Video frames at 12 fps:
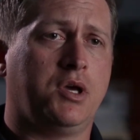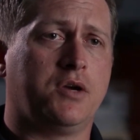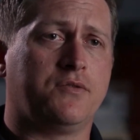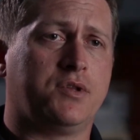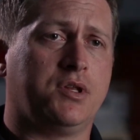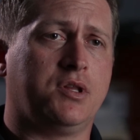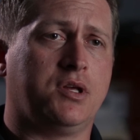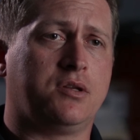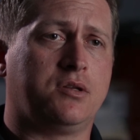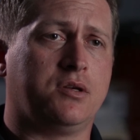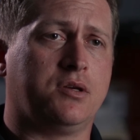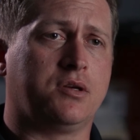everything
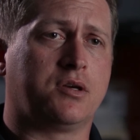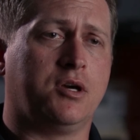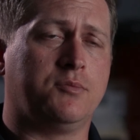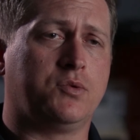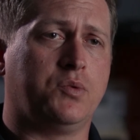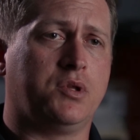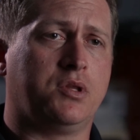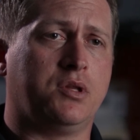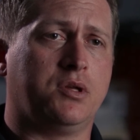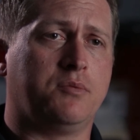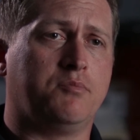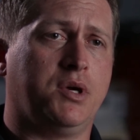that uh, comes with
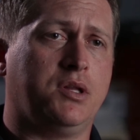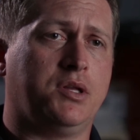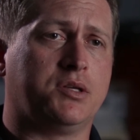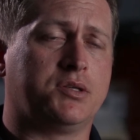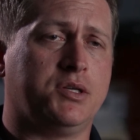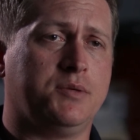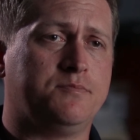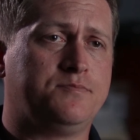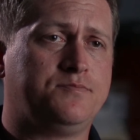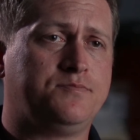the Bay-Lynx team.